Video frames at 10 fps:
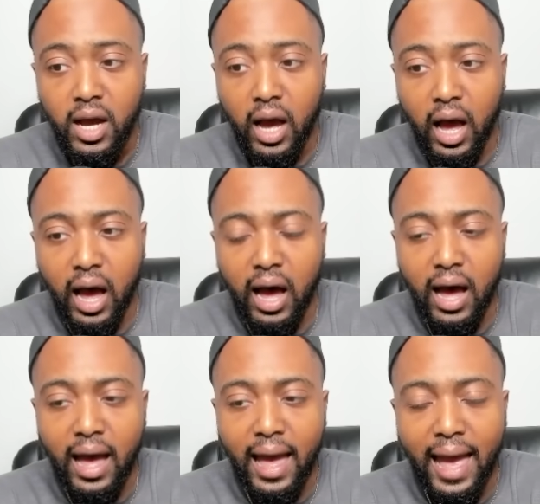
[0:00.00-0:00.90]

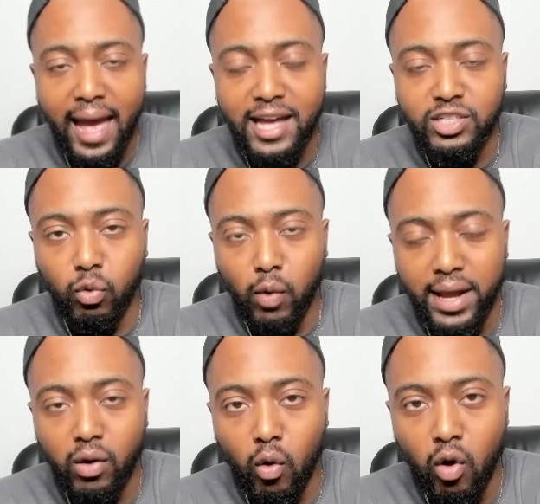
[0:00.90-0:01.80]
has
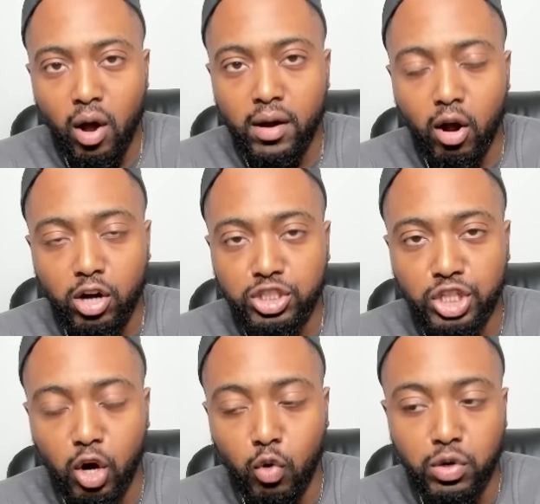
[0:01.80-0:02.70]
went on her
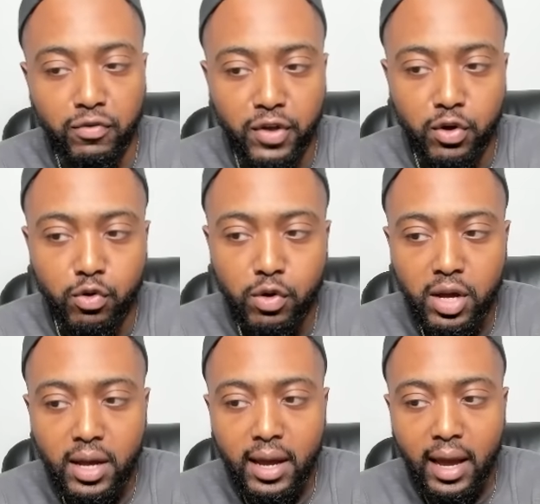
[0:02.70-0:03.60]
show, The View,
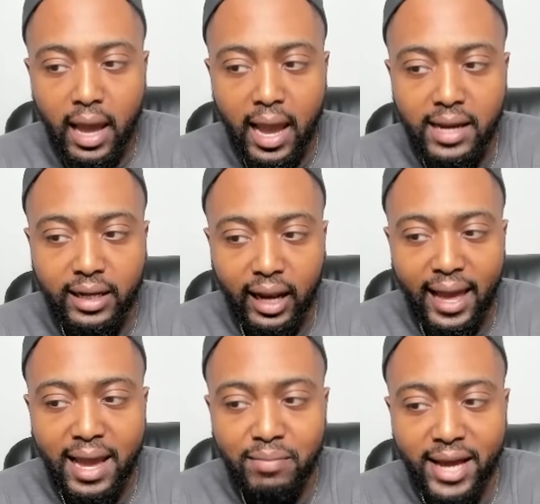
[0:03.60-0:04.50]
and
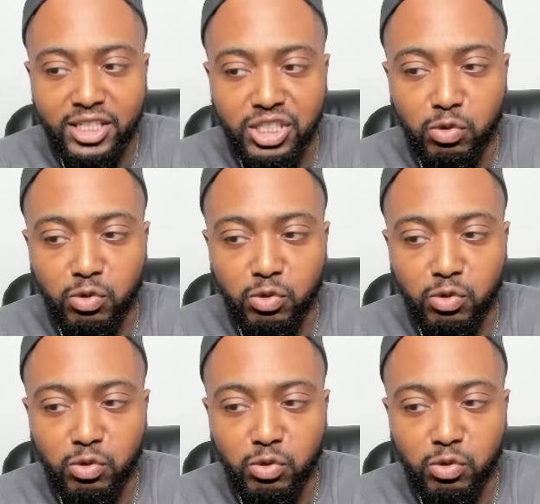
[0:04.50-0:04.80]
claimed that she was